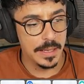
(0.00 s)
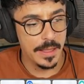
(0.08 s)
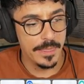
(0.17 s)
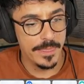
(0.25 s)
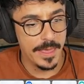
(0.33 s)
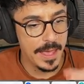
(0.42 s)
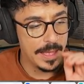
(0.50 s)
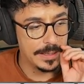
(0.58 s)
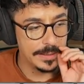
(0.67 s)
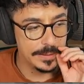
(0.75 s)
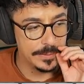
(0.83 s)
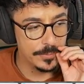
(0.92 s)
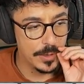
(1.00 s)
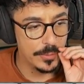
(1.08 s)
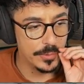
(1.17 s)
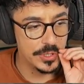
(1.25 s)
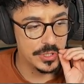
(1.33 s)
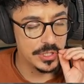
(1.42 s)
And then what I
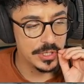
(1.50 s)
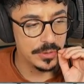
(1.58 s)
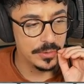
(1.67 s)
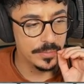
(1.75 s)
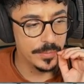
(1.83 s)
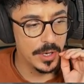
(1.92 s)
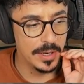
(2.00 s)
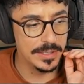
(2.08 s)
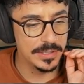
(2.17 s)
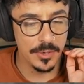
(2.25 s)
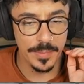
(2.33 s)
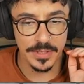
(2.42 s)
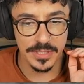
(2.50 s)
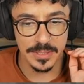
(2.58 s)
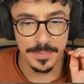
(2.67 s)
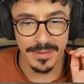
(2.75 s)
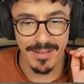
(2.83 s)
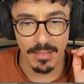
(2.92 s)
want to do. Oh, let's go back to
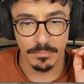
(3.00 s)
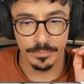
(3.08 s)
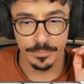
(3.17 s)
spa day.